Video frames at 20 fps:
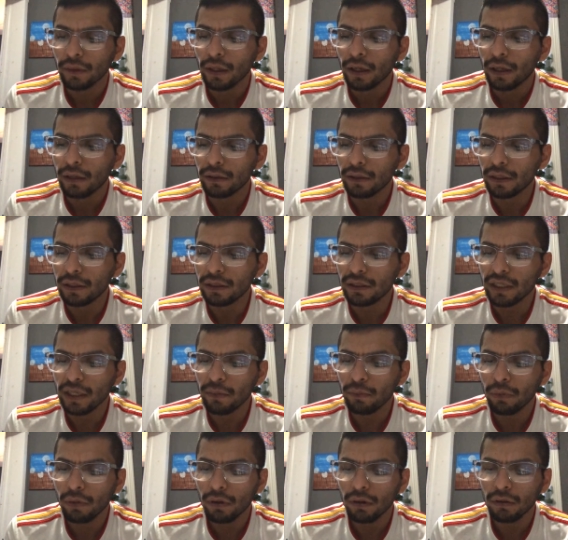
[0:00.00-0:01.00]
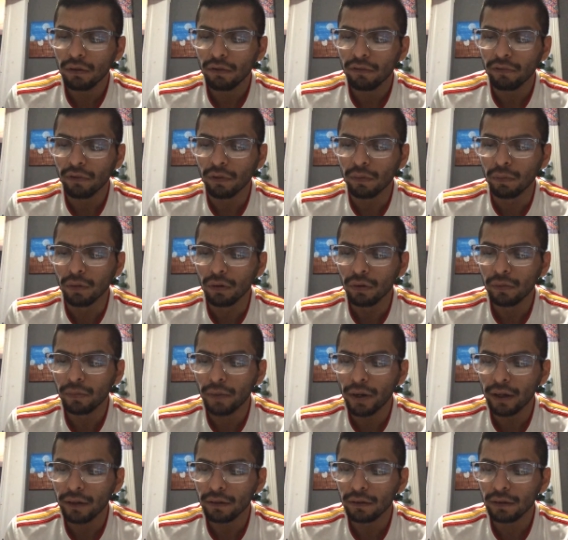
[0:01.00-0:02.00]
The symbol for Blue
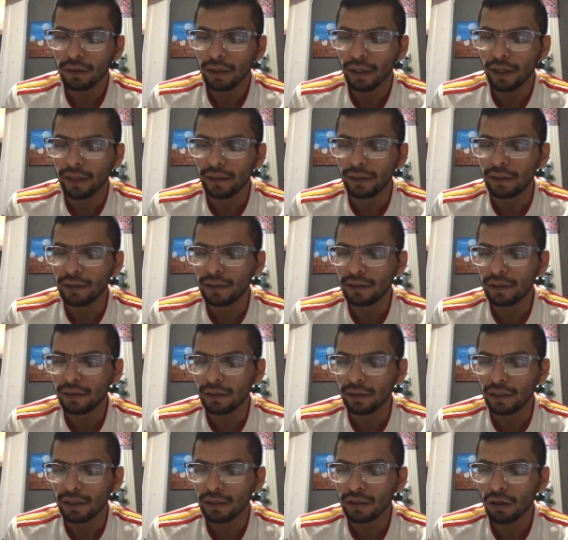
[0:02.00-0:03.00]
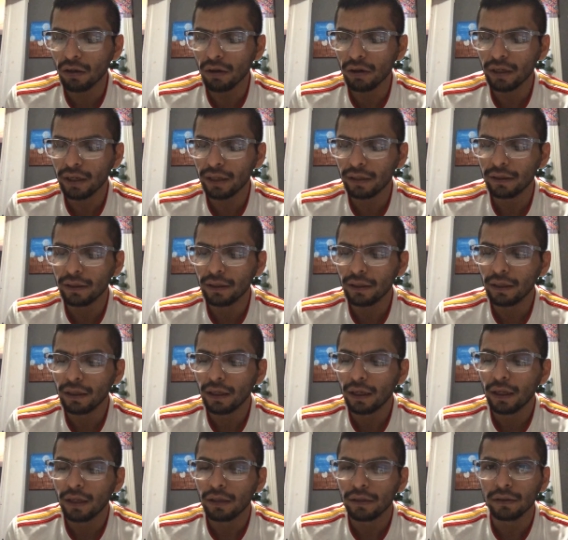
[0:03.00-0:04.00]
Button and the slogan,
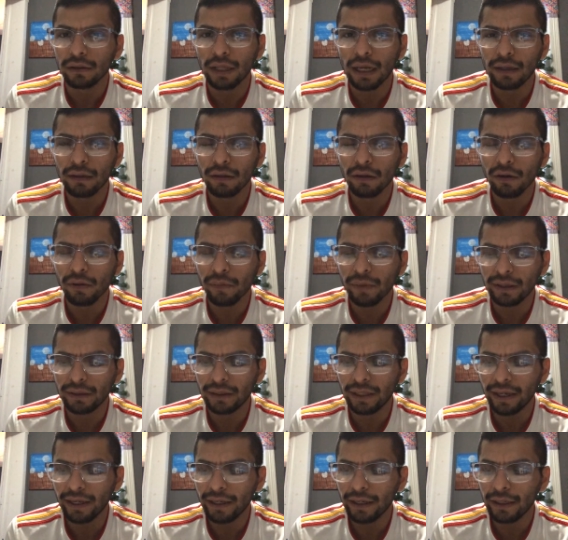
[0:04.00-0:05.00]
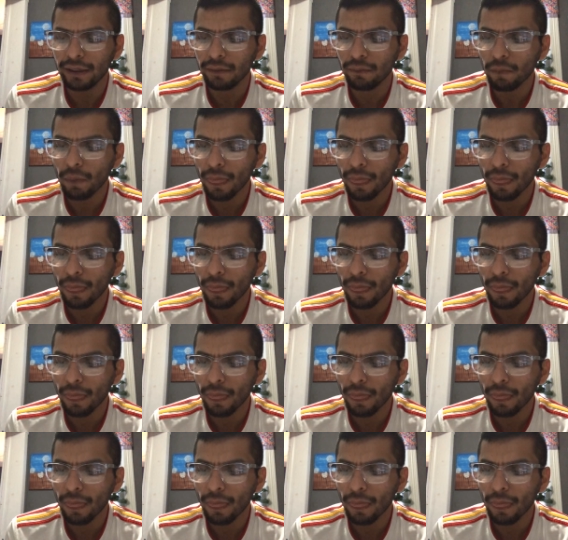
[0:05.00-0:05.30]
"Download my data,"